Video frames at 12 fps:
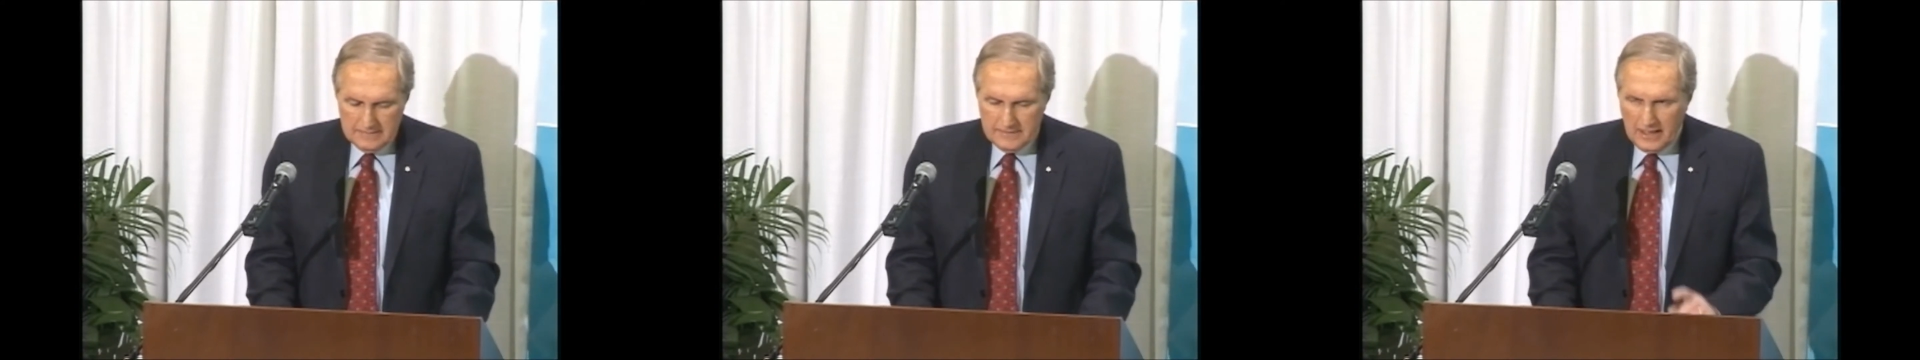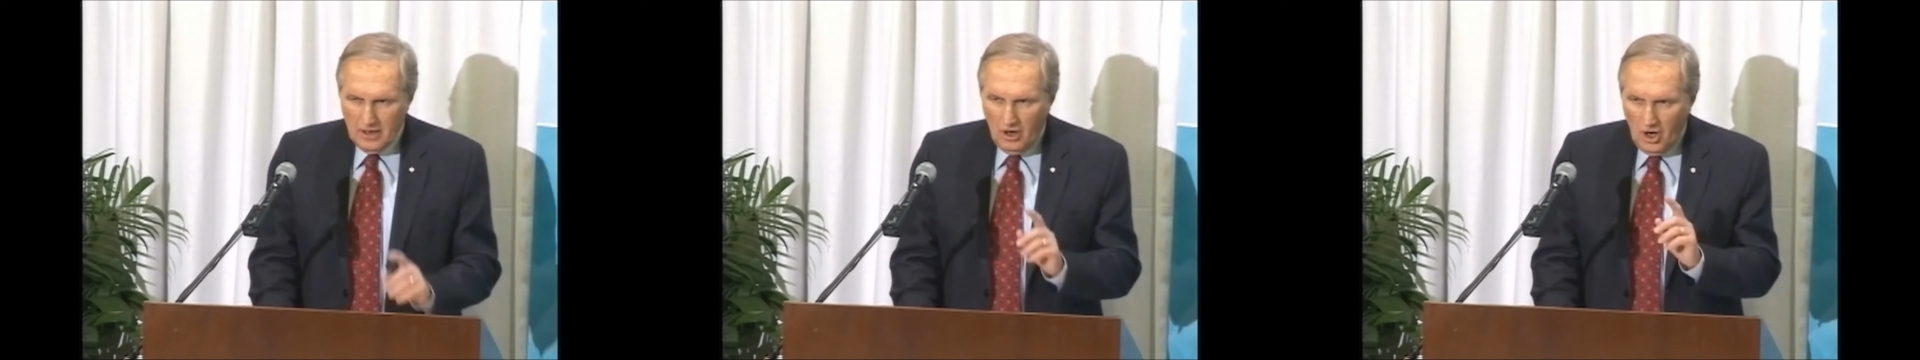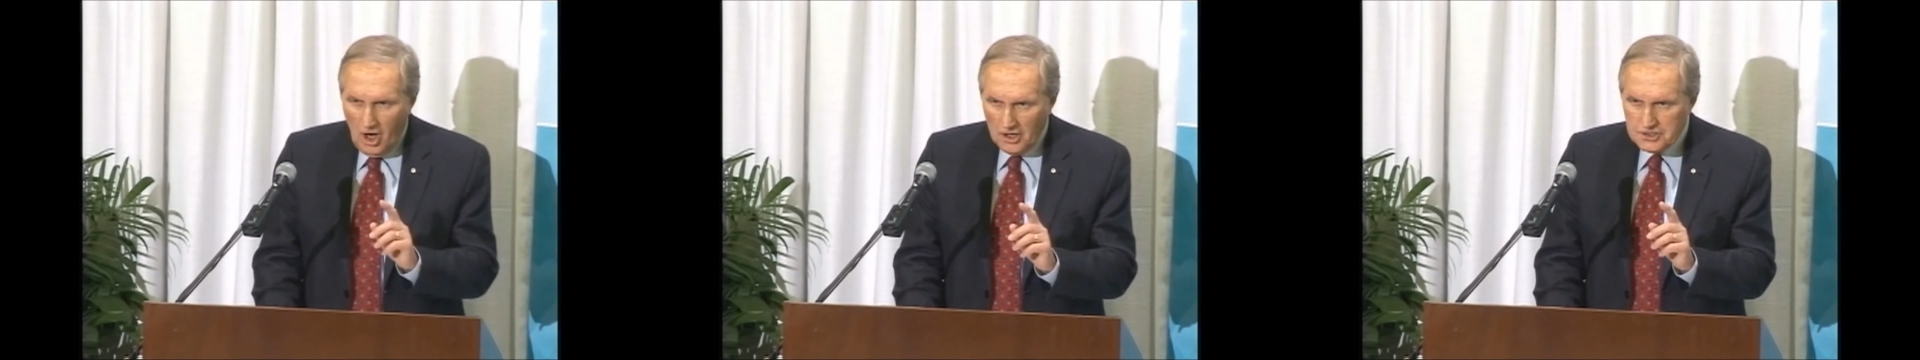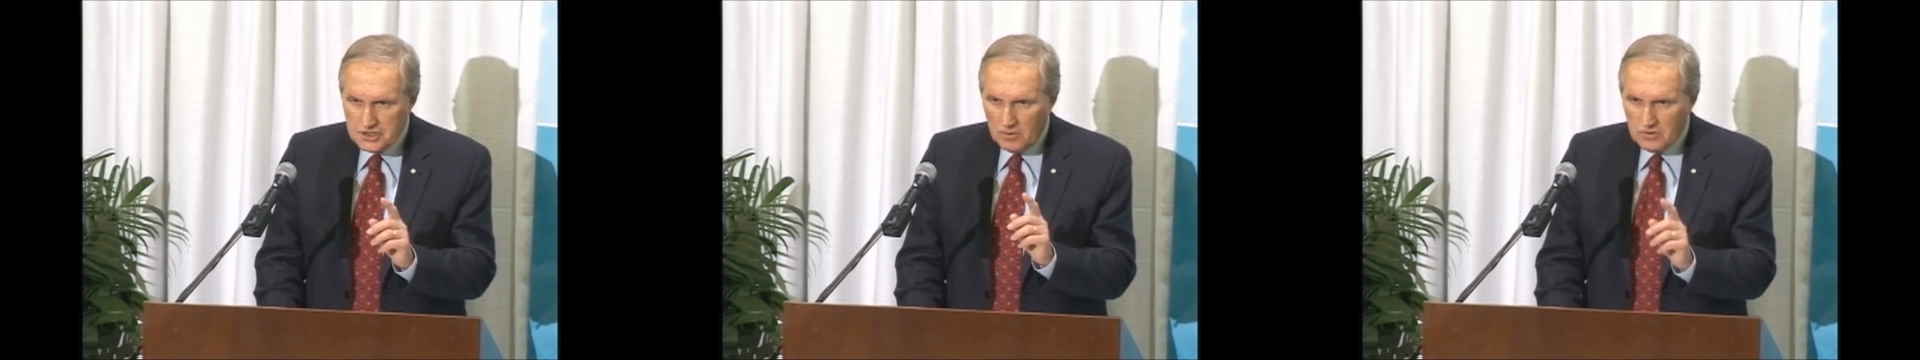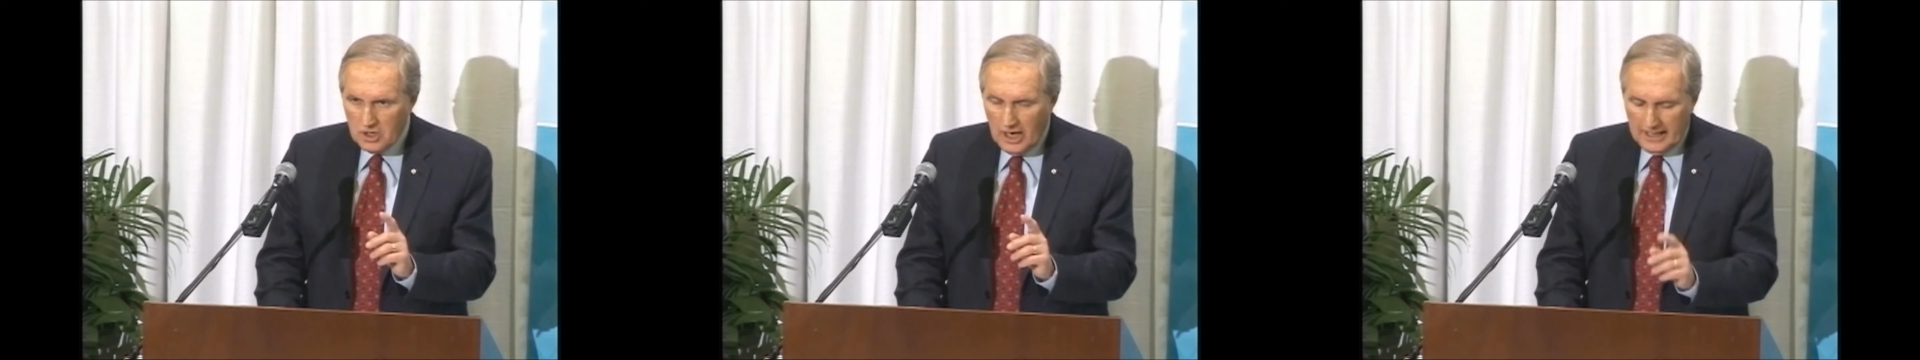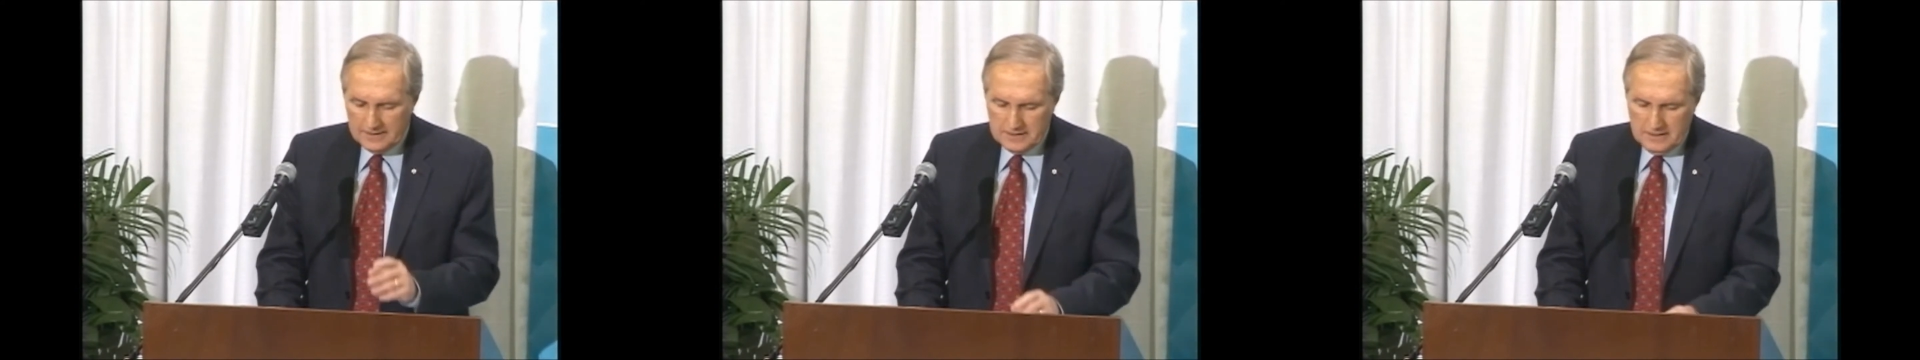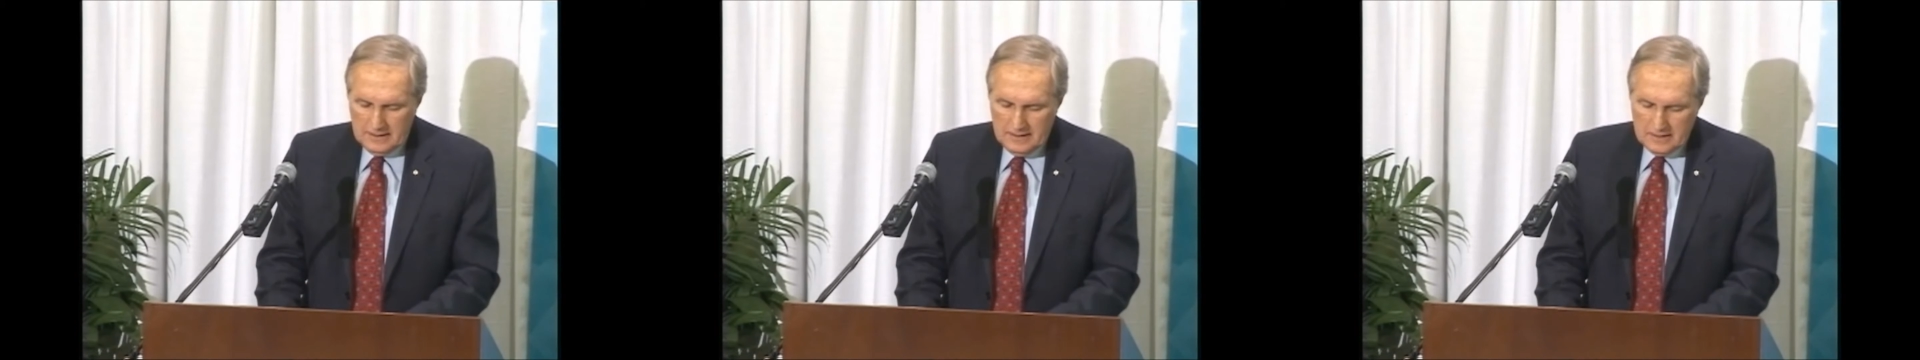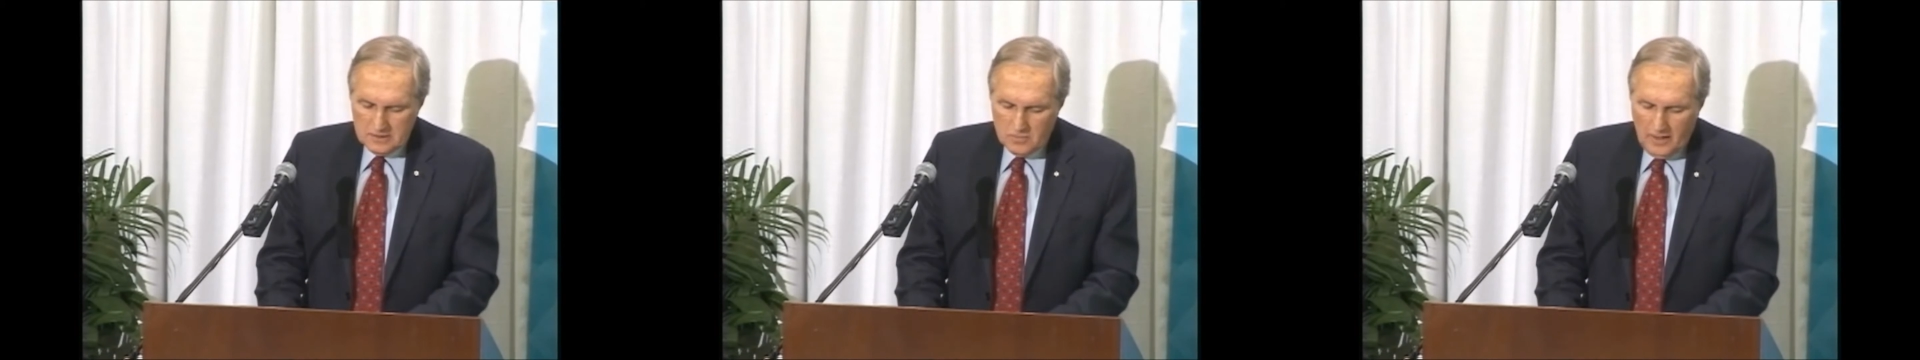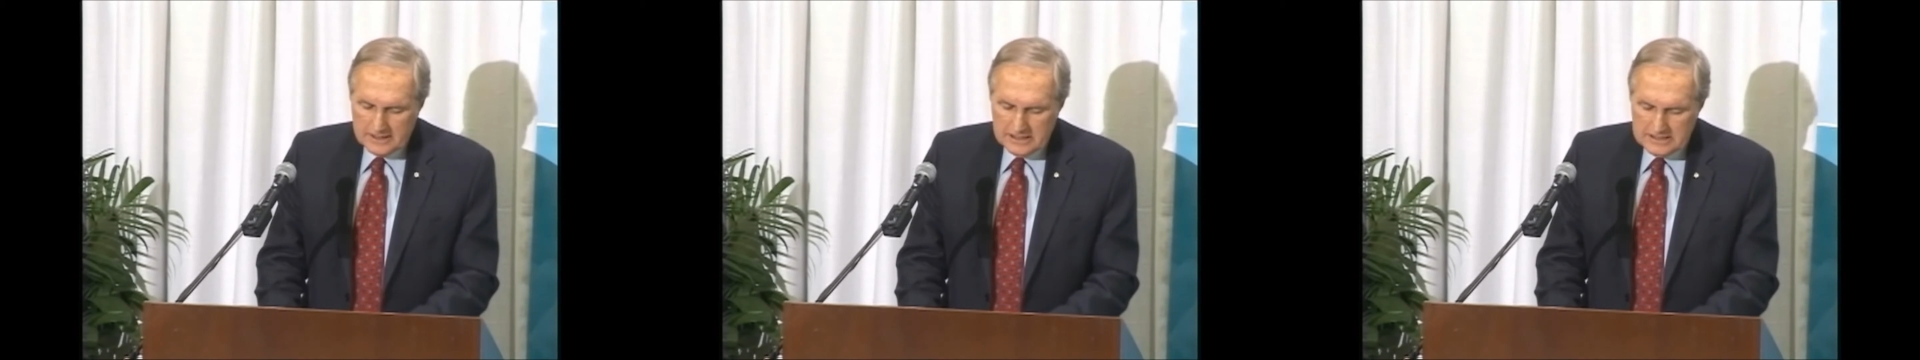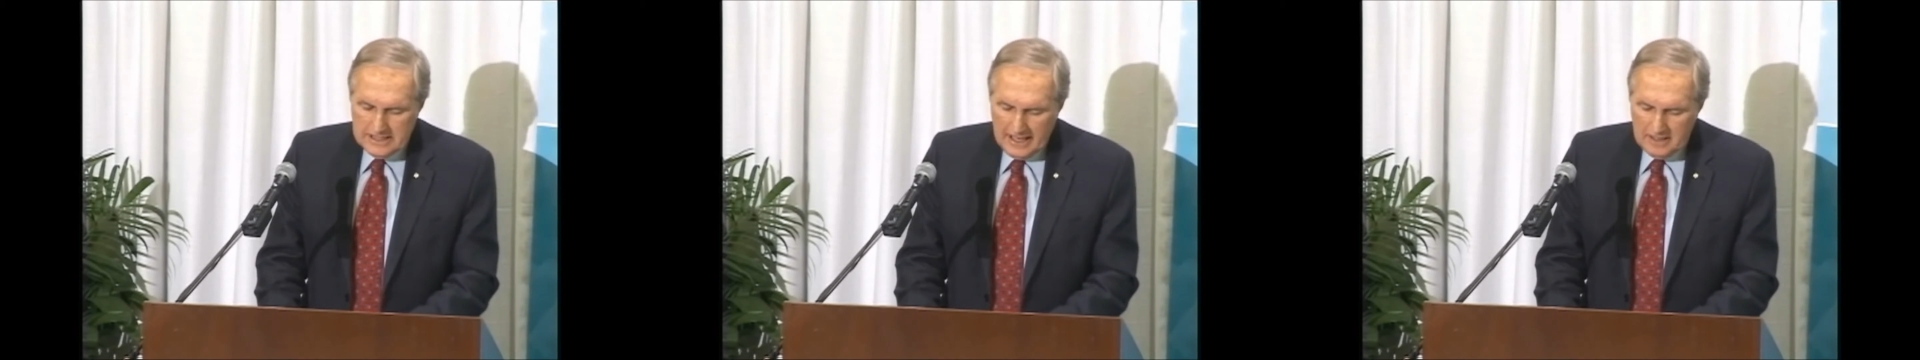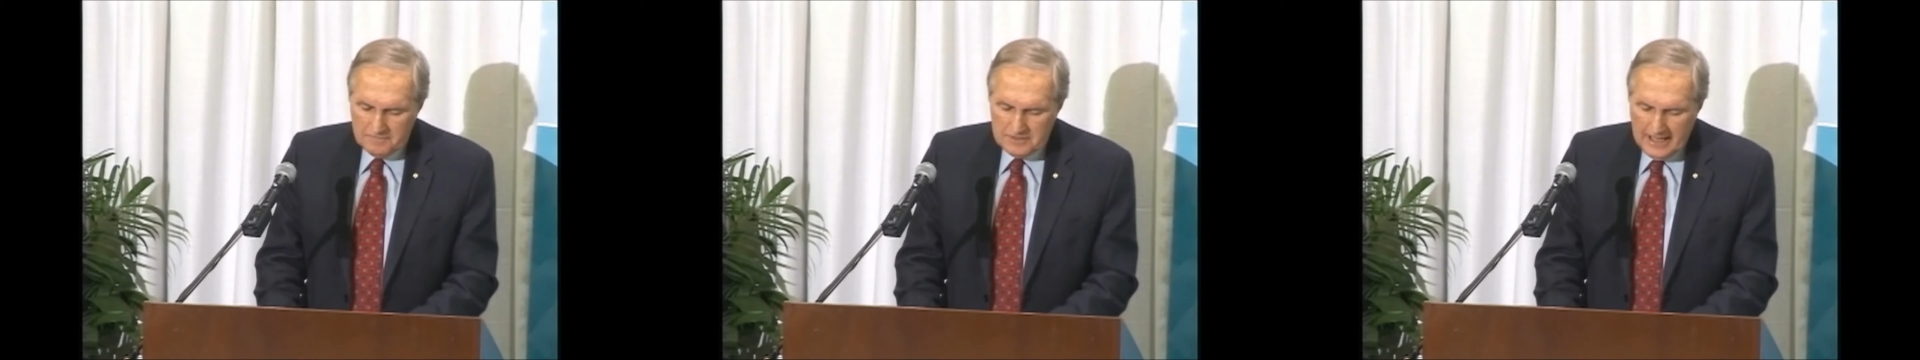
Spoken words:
they also got quantitative